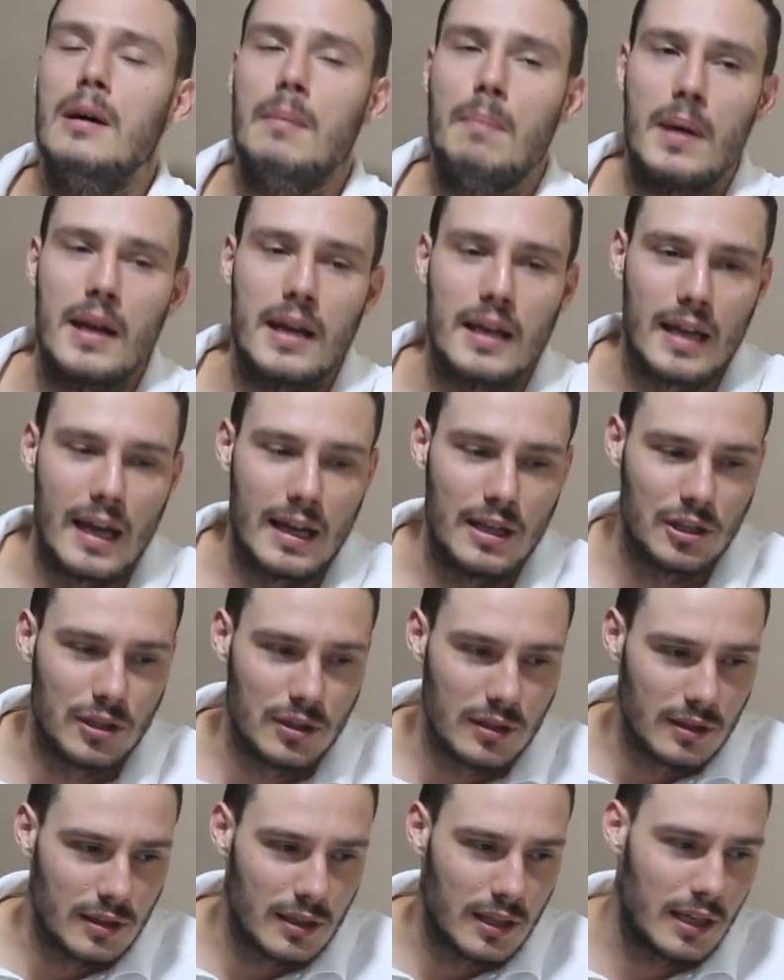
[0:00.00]

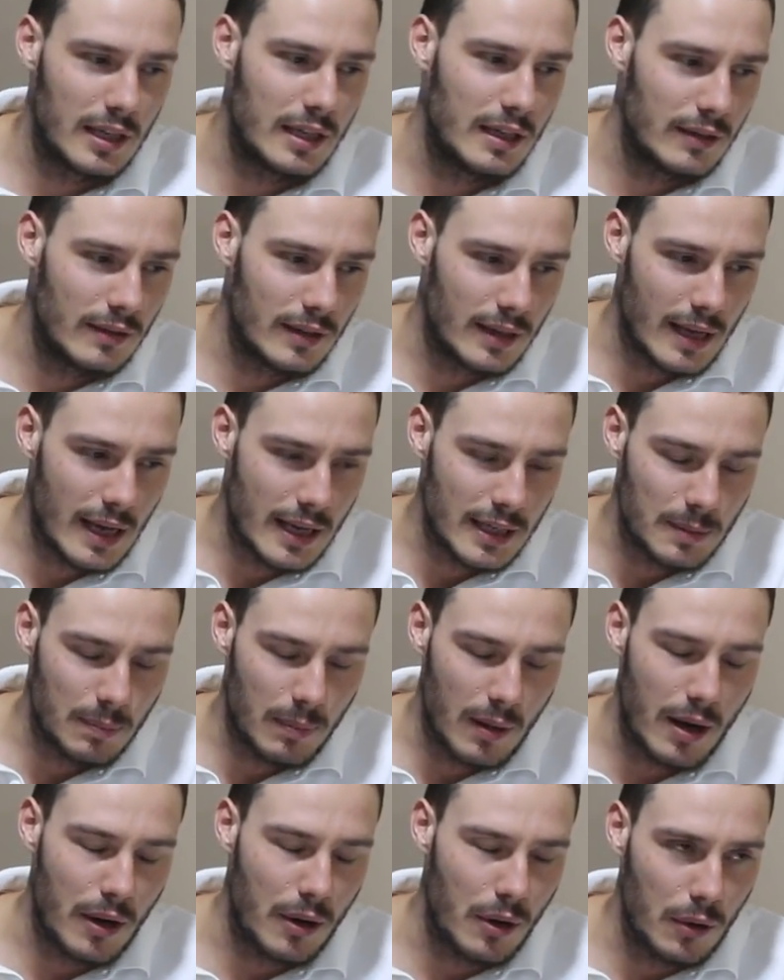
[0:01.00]
medications, hearing aids,
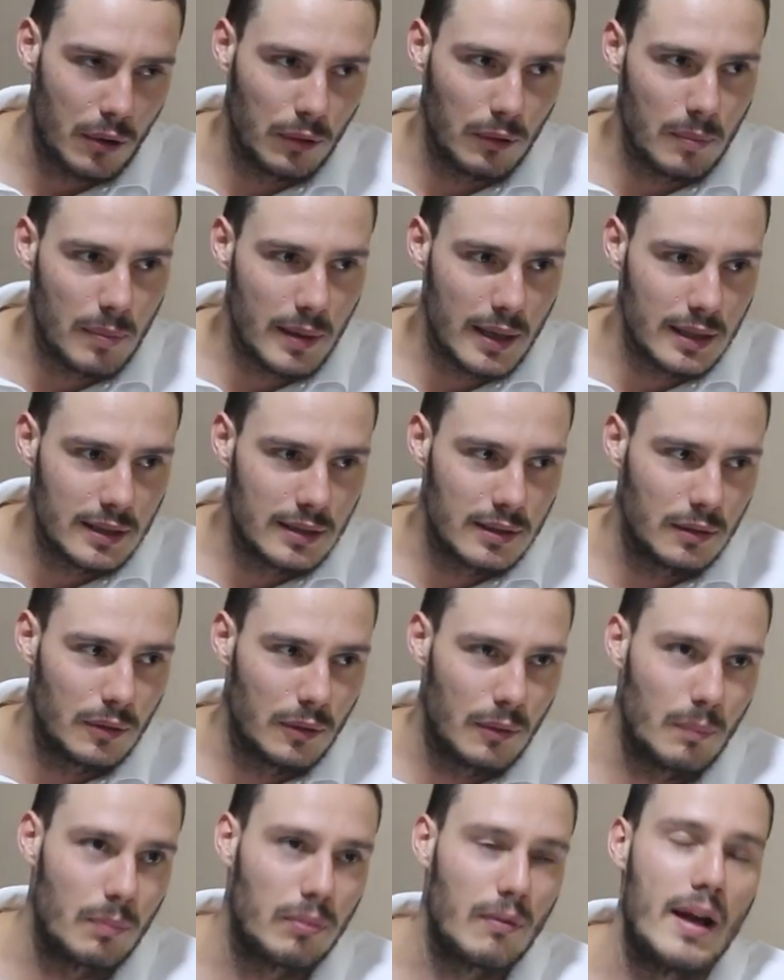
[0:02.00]
binaural beats,
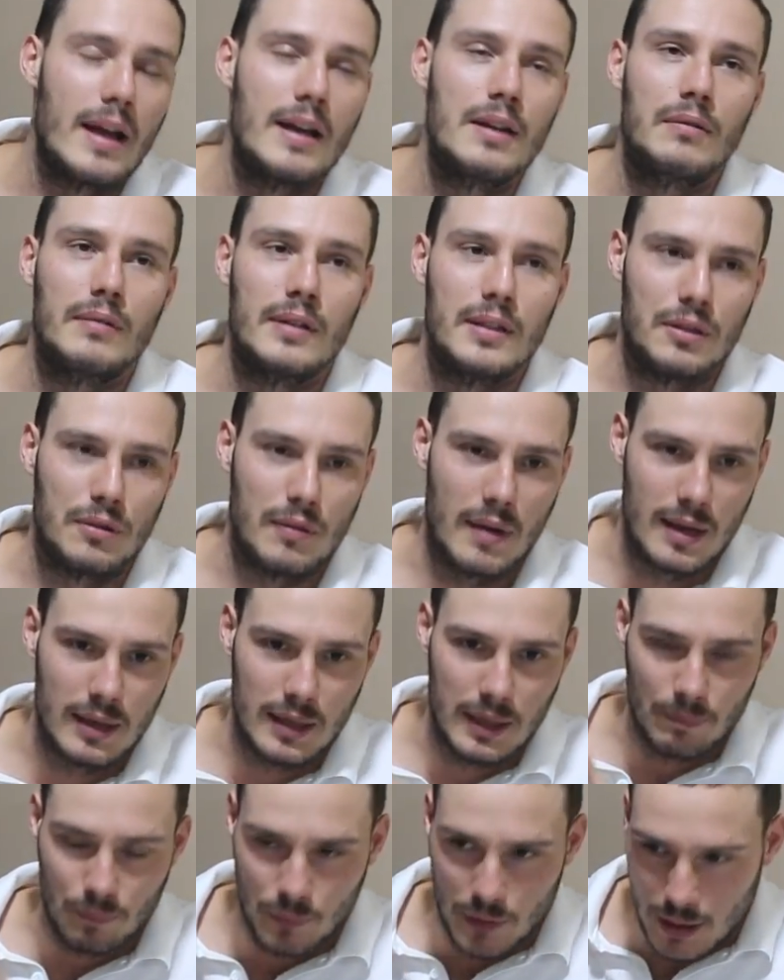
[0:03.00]
or brain
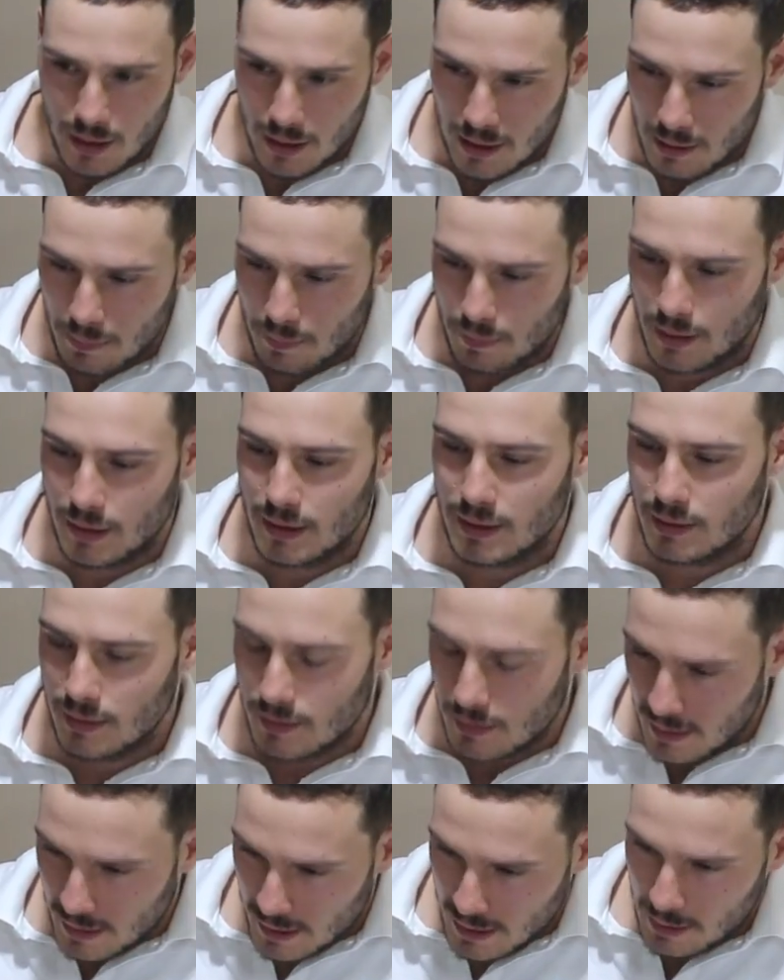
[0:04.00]
retraining,
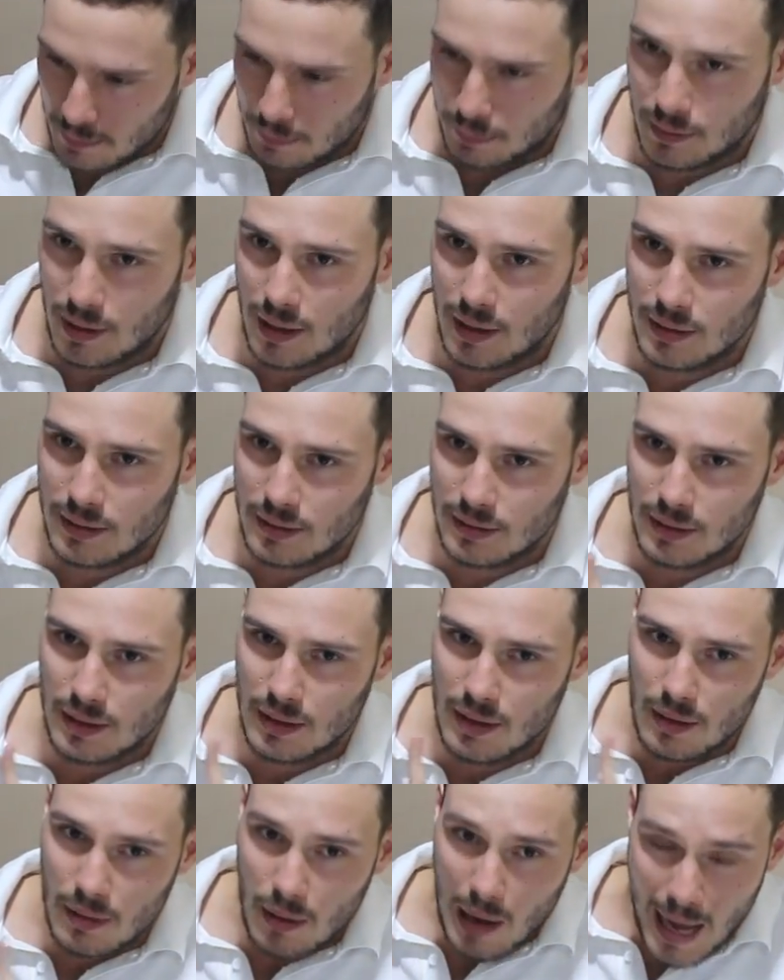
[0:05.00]
earpieces, earplugs,
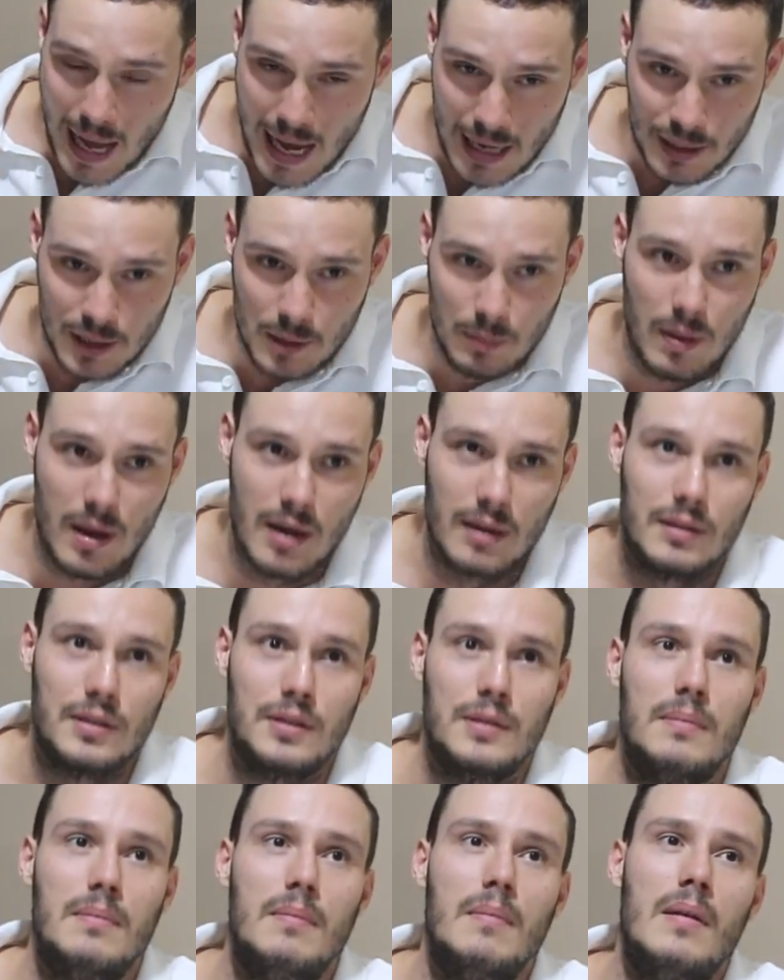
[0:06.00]

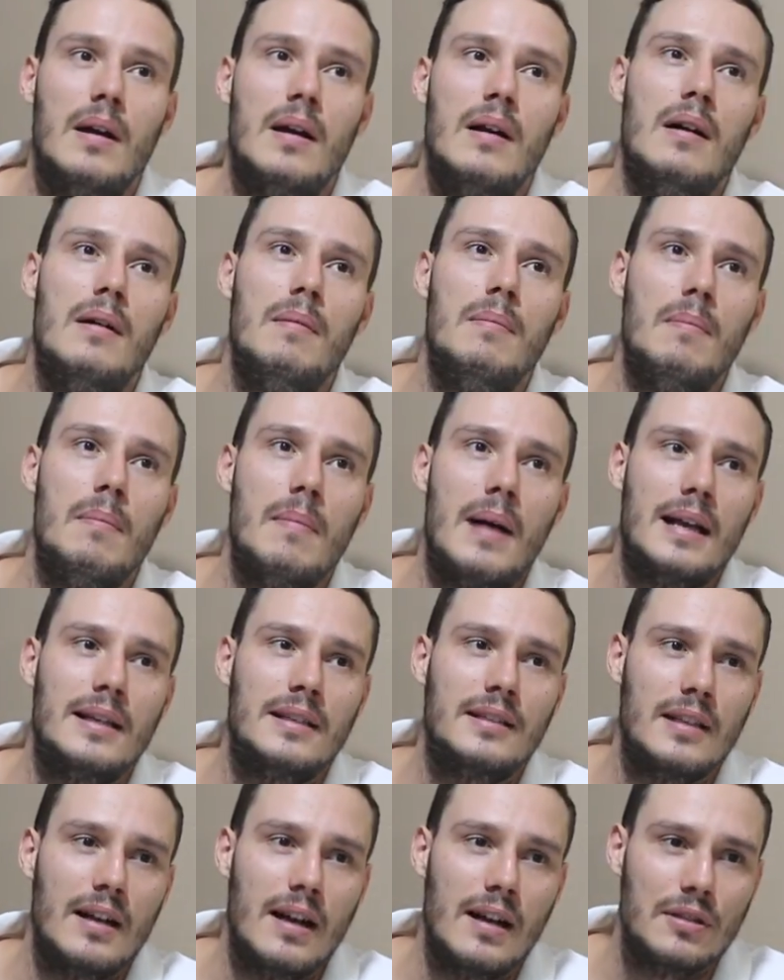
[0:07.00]
acupuncture, uh,
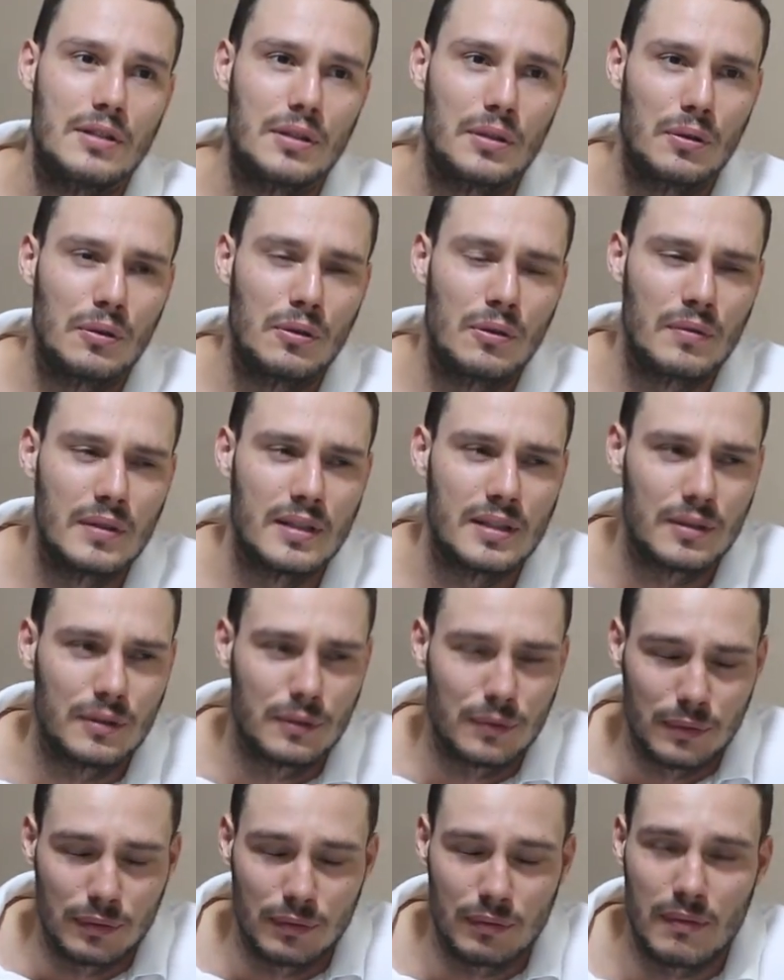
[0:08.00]
massaging, all this
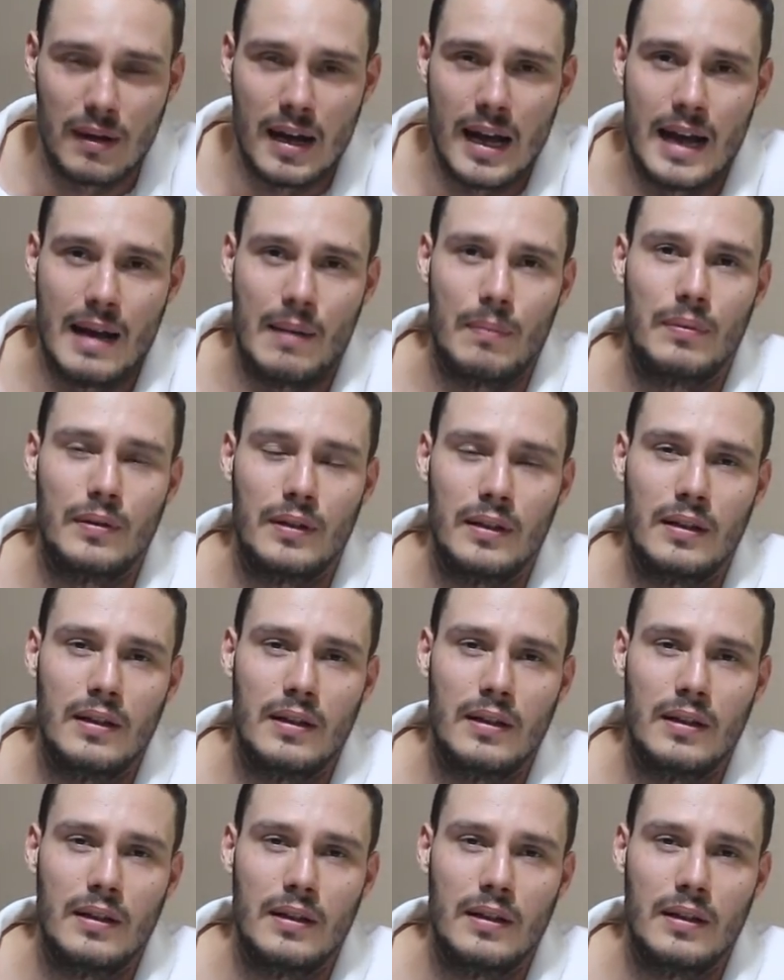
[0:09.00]
crap.